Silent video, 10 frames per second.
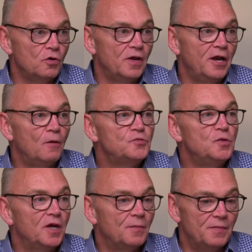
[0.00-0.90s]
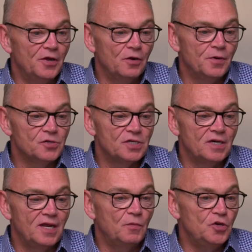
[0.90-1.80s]
and helps you become a better
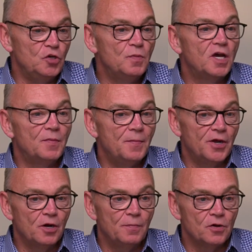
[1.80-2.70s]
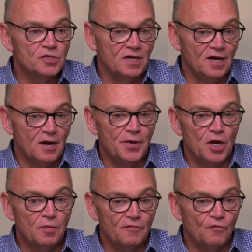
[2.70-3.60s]
person. And when you become a better person and a
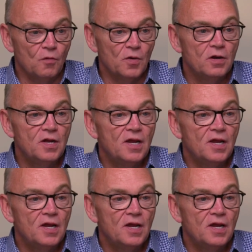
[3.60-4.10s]
better performer,